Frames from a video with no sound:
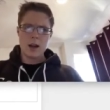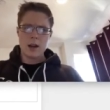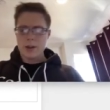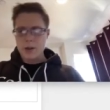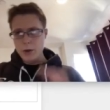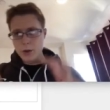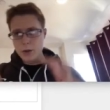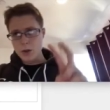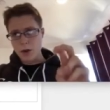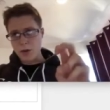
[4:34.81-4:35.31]

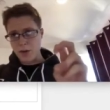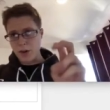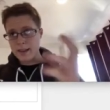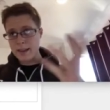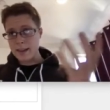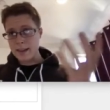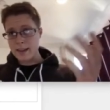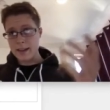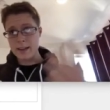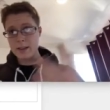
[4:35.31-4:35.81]
User
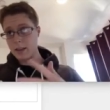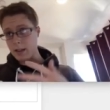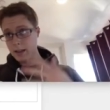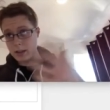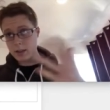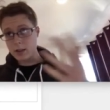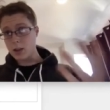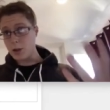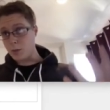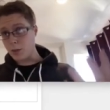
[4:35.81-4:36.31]
friendliness, it's
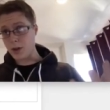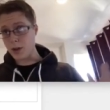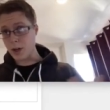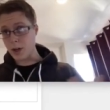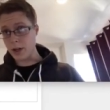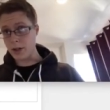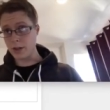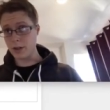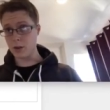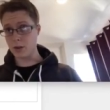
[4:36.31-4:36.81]
super
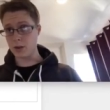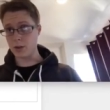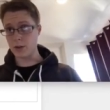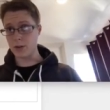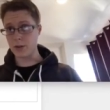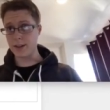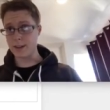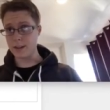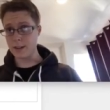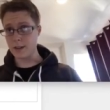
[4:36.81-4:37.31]
user
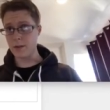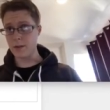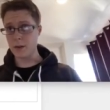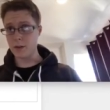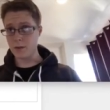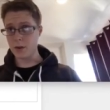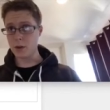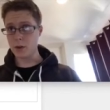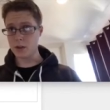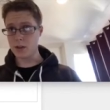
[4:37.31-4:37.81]
friendly. If you've
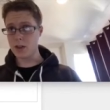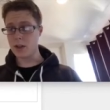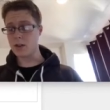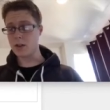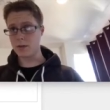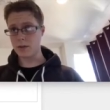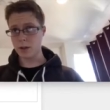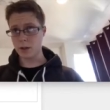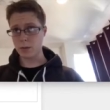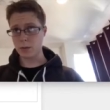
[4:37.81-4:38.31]
used
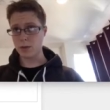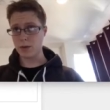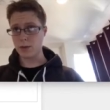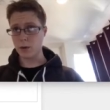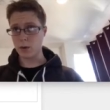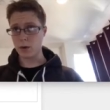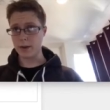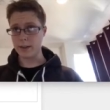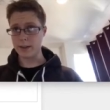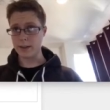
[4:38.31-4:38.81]
TensorFlow
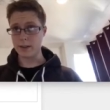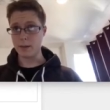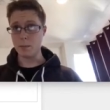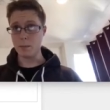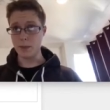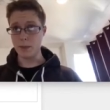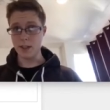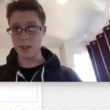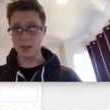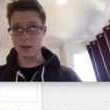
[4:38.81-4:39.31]
before, it's a
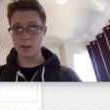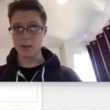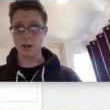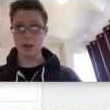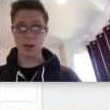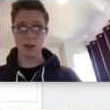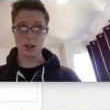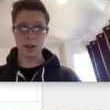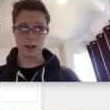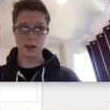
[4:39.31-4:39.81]
beast.
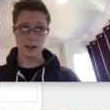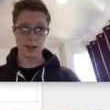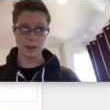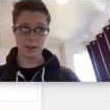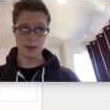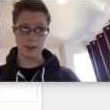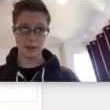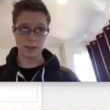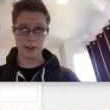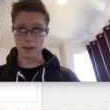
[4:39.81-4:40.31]
Uh,
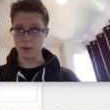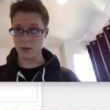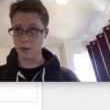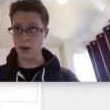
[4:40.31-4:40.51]
like you,